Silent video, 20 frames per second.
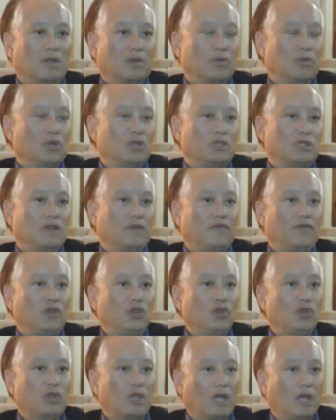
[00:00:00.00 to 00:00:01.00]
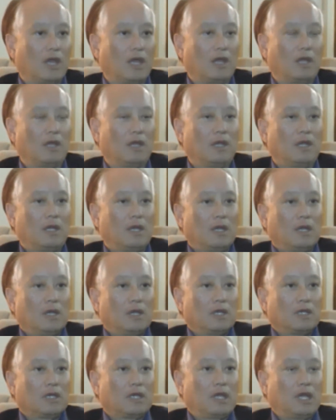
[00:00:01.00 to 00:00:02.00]
other words, if you can
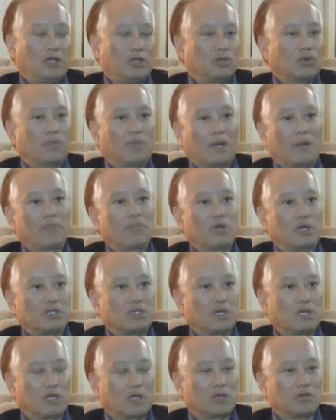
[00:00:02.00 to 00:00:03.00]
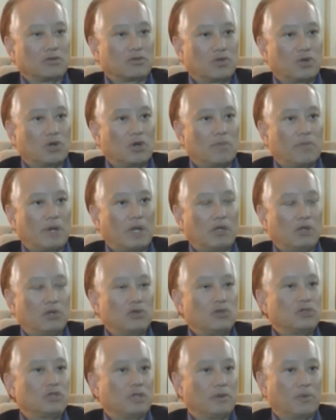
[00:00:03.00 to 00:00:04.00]
get your blood pressure under control by
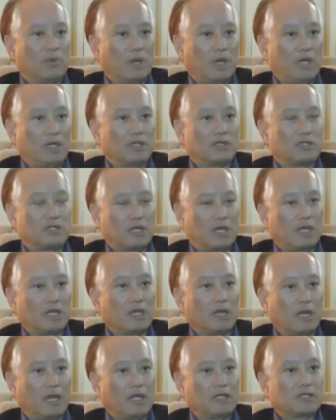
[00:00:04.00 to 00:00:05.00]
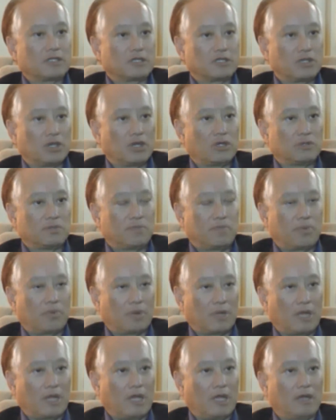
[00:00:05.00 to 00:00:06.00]
losing weight and starting an exercise
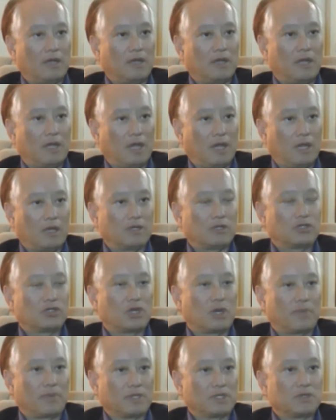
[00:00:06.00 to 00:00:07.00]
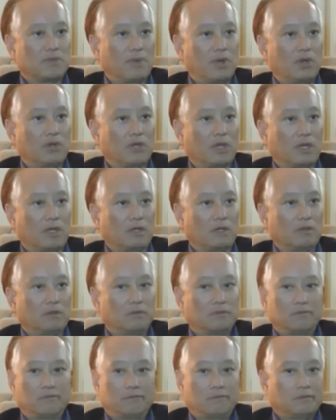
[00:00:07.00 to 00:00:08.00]
plan and stopping smoking,
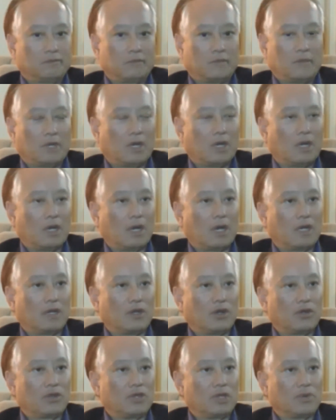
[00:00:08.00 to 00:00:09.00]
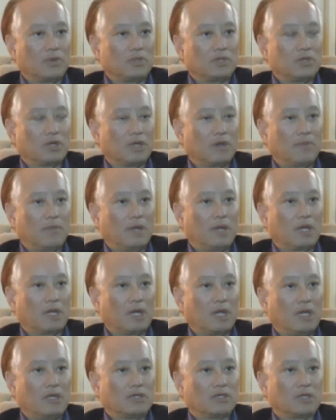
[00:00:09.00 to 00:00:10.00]
I don't think we should give
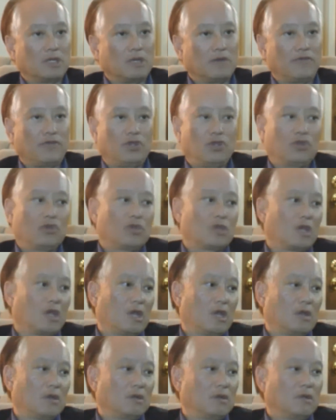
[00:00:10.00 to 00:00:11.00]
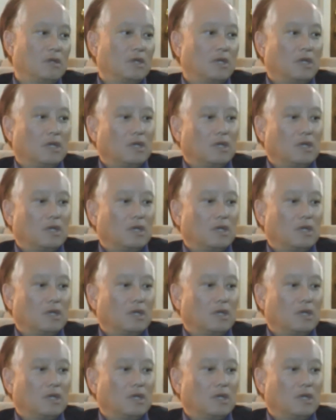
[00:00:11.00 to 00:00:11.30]
medication. If you can